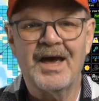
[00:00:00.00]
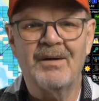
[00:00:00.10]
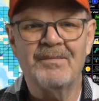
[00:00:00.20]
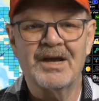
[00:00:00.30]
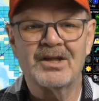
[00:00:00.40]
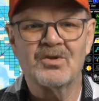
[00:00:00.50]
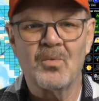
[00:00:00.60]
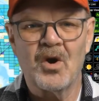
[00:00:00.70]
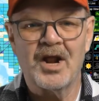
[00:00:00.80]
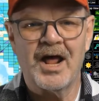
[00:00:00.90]
help me get the
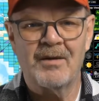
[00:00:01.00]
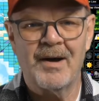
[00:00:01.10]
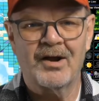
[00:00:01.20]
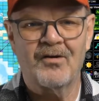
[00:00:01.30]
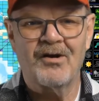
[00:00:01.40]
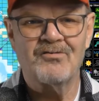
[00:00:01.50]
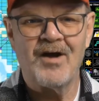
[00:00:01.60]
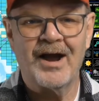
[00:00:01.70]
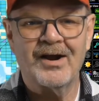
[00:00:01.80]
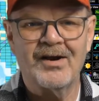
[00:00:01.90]
word out about Grid
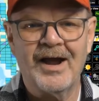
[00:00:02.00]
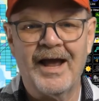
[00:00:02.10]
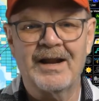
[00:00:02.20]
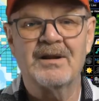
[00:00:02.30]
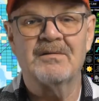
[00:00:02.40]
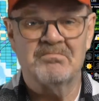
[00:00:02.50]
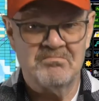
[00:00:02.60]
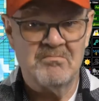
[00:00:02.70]
Tracker and